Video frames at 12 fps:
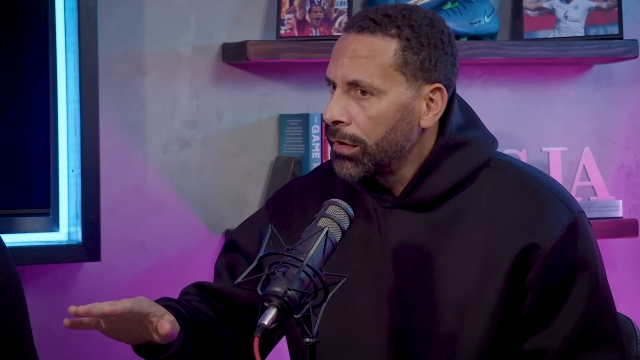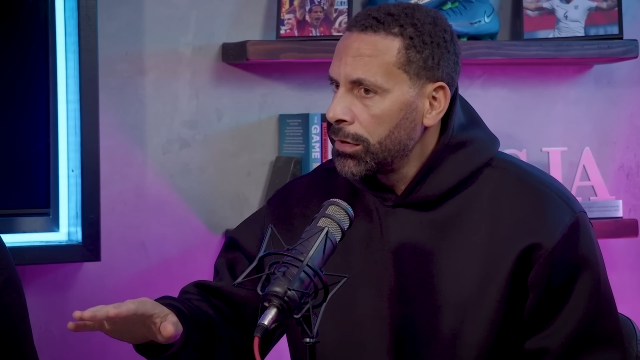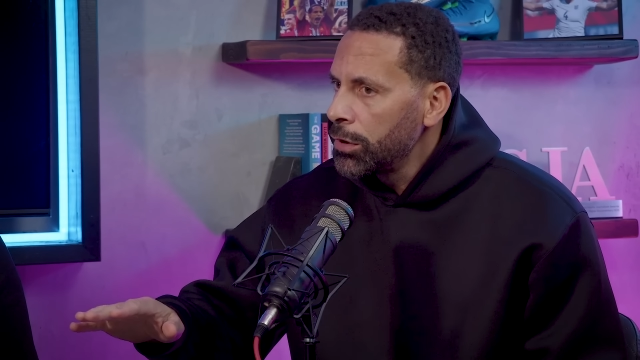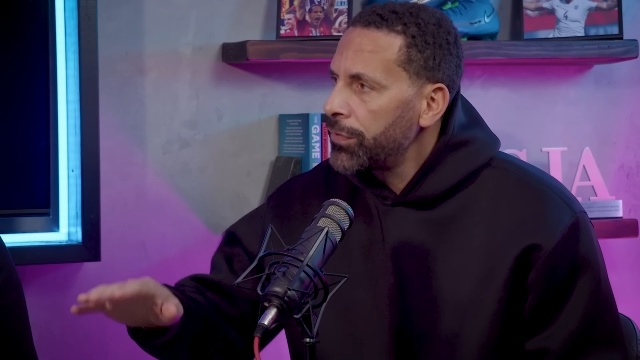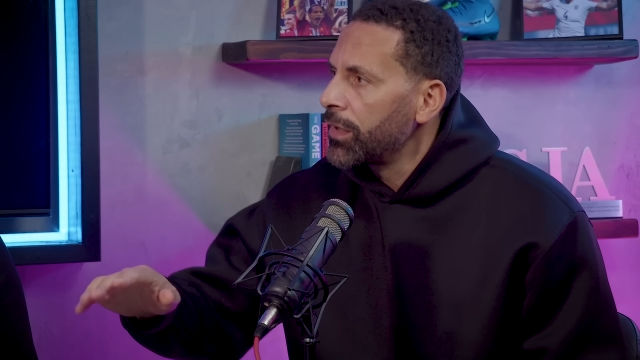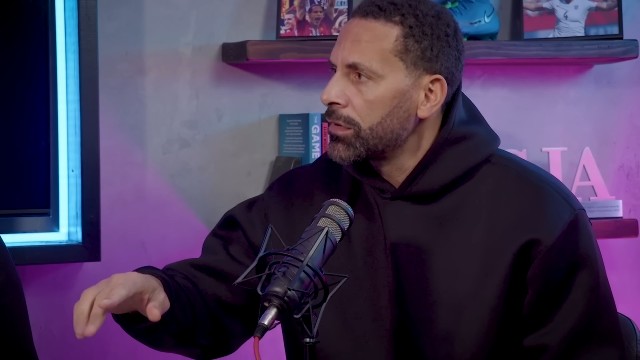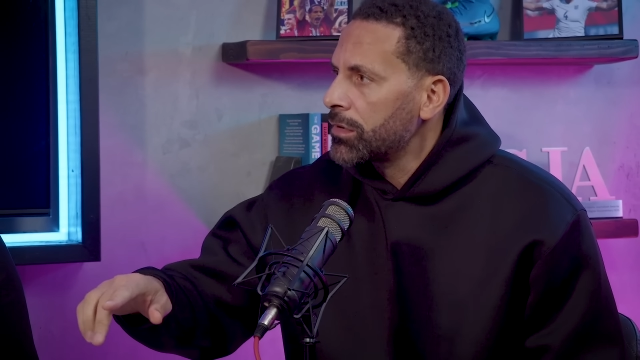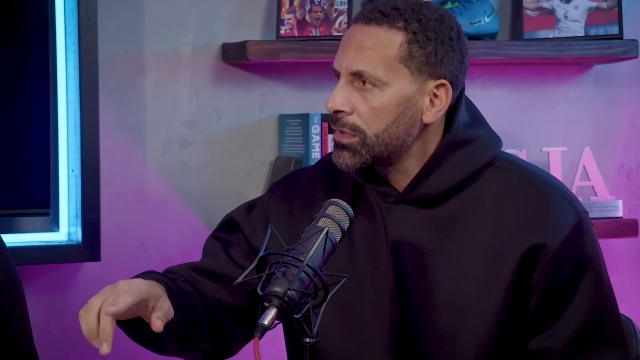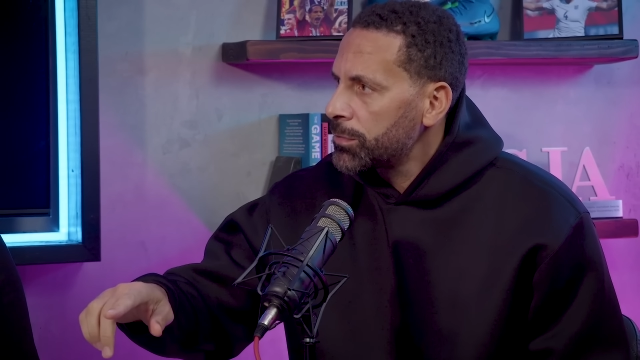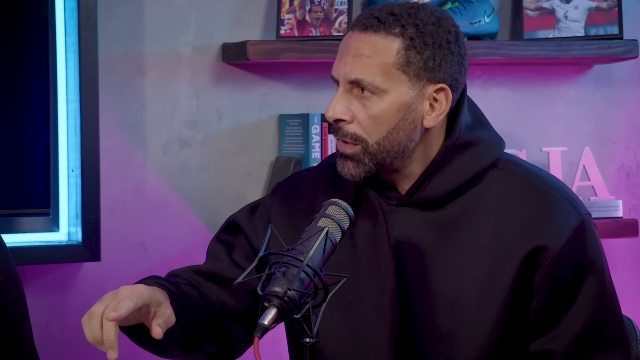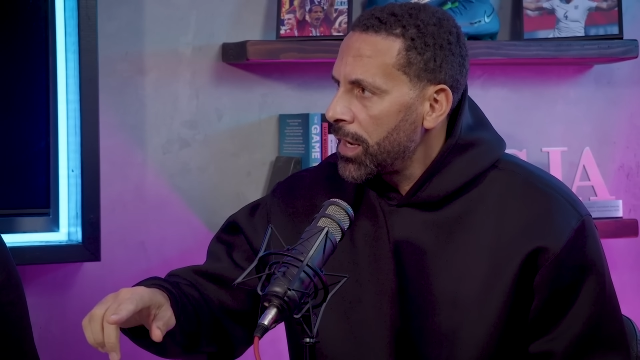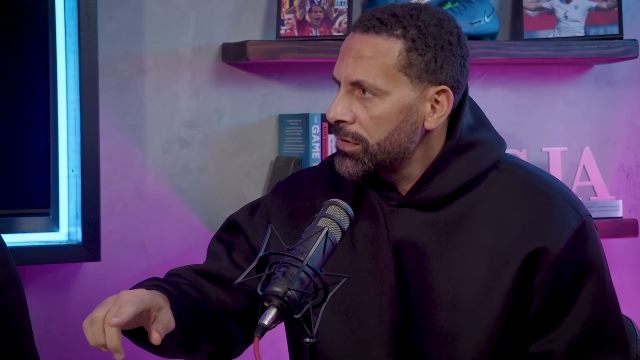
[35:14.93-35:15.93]
you think there's
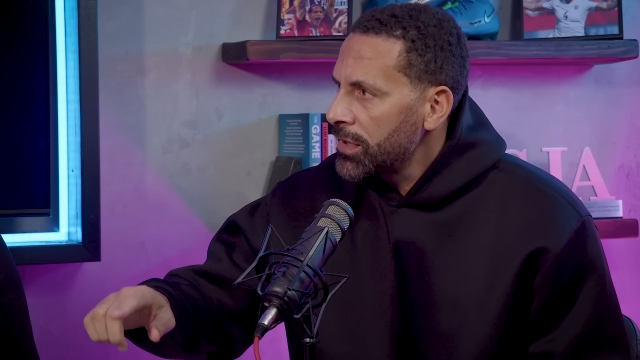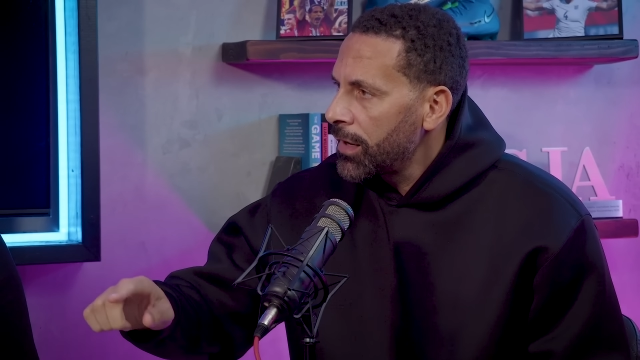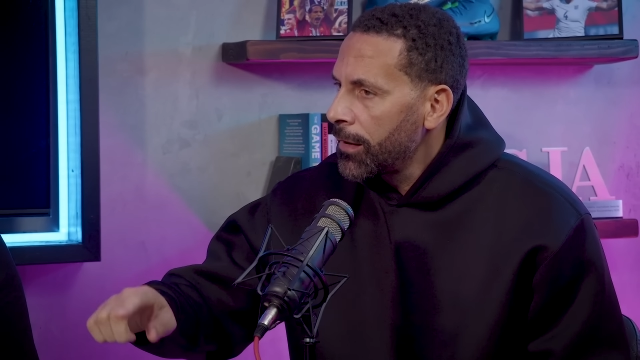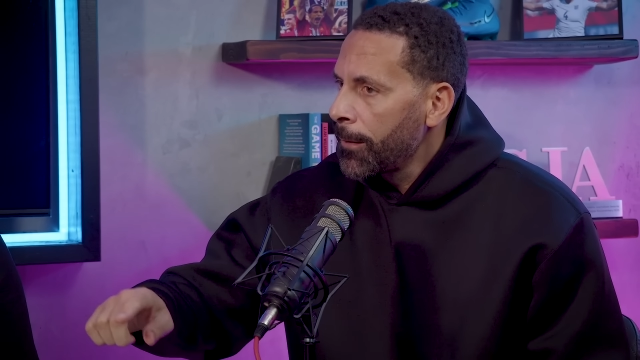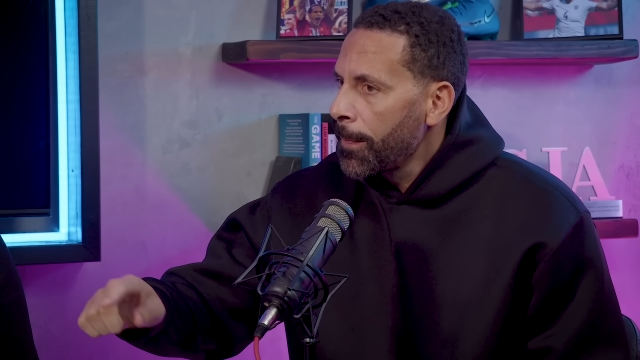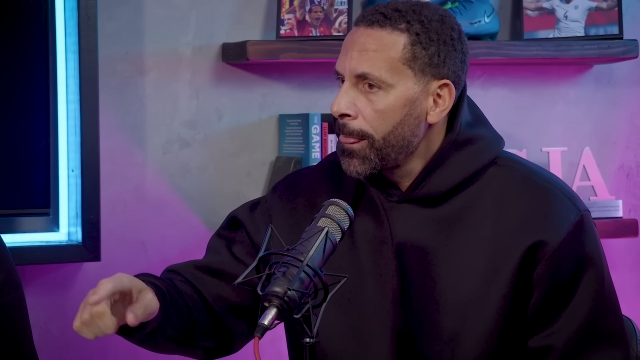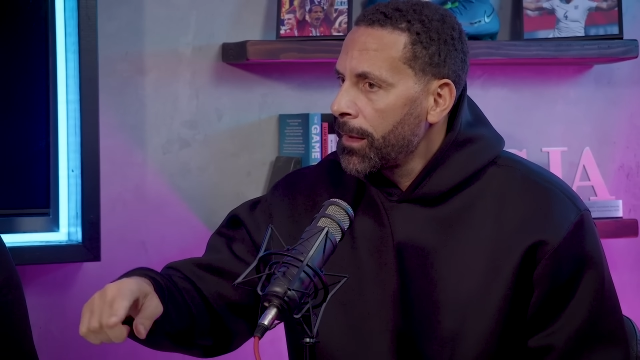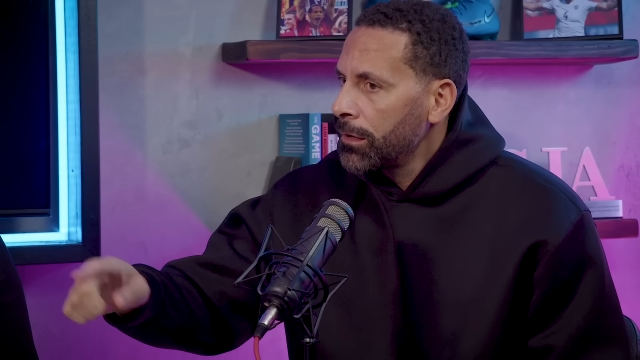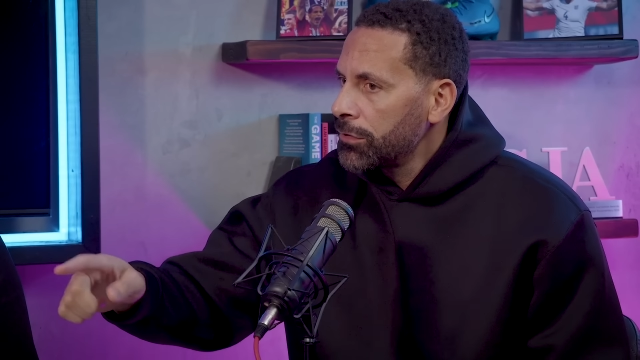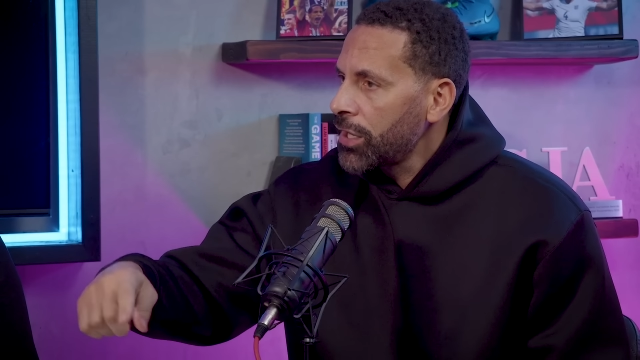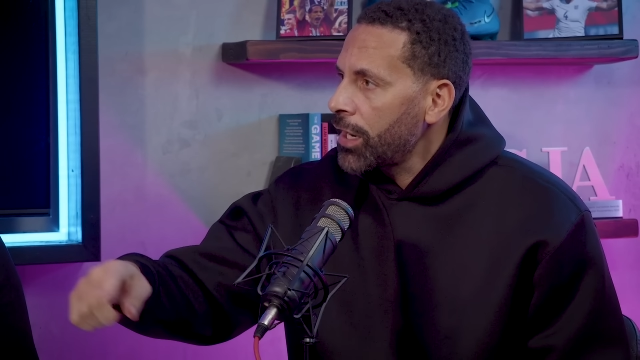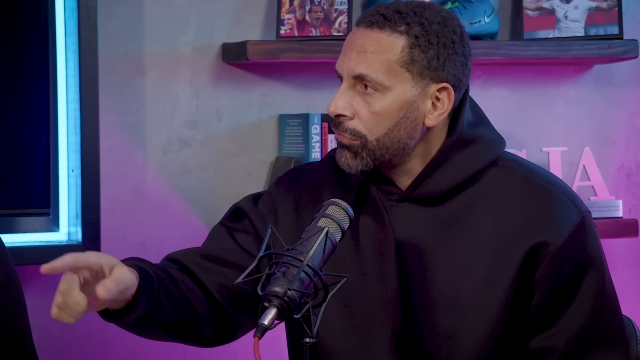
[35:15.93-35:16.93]
players that
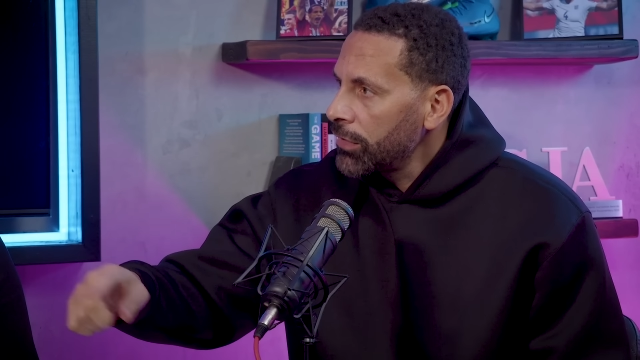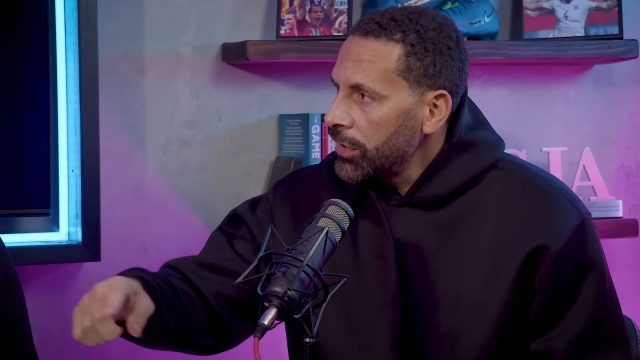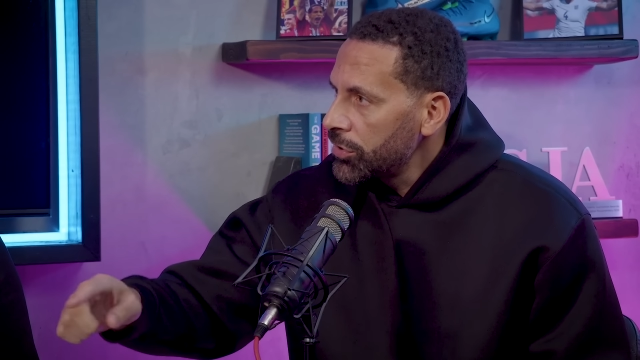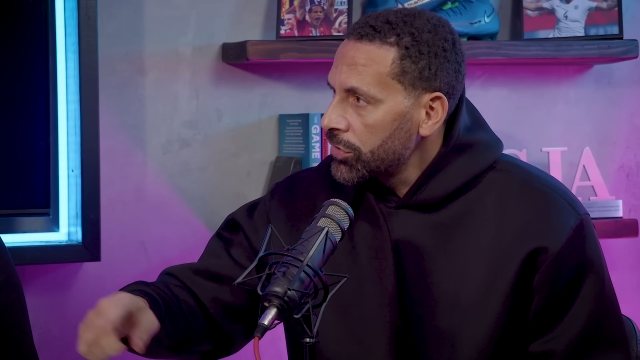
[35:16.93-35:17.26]
Jack Grealish